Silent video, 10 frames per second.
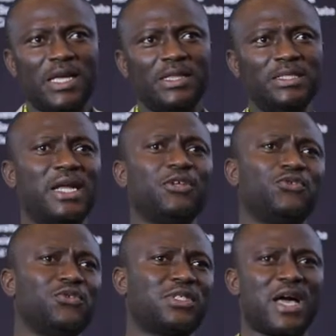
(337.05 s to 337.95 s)
These are the
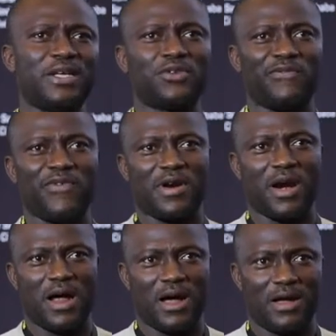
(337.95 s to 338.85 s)
two sides of
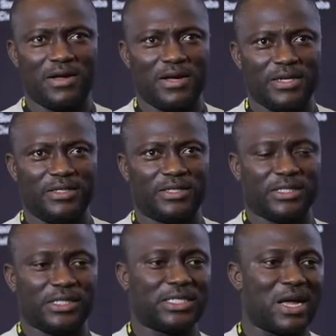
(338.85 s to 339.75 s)
Accra. It's
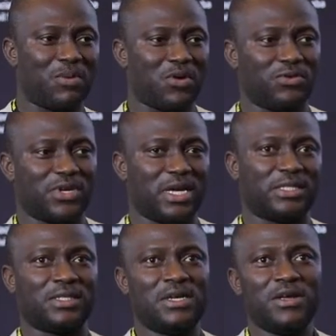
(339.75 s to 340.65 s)
a sharp
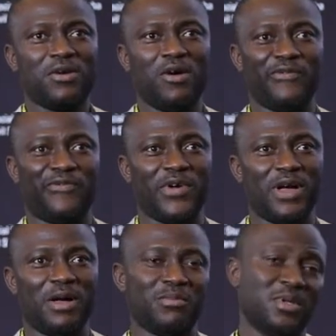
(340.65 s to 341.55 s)
contrast of
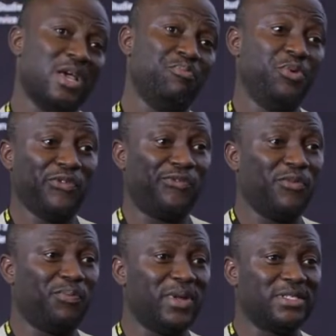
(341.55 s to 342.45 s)
um, a
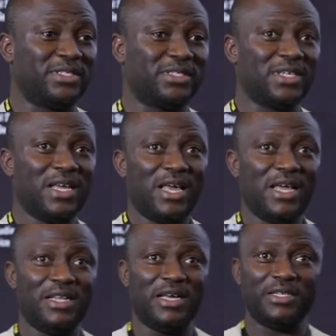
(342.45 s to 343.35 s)
beautiful place
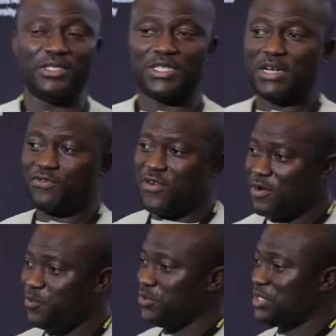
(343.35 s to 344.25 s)
and then a
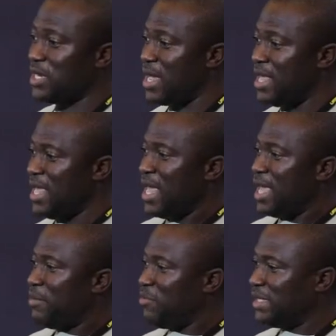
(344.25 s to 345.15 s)
truck pusher
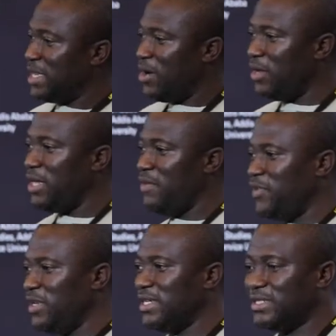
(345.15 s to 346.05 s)
but they all live
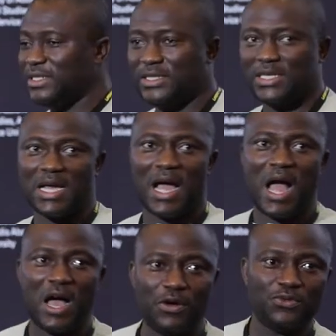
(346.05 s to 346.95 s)
in the city.
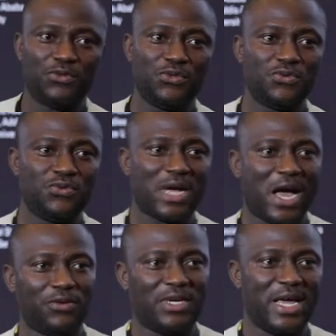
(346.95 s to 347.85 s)
How do, you,
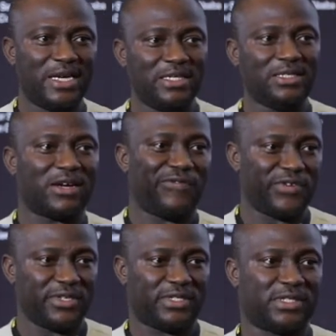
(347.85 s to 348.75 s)
how do they
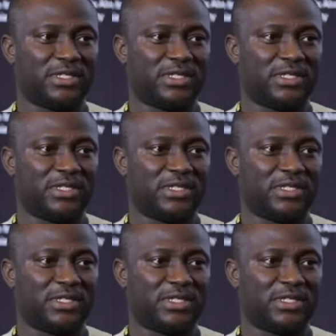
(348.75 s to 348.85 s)
interpret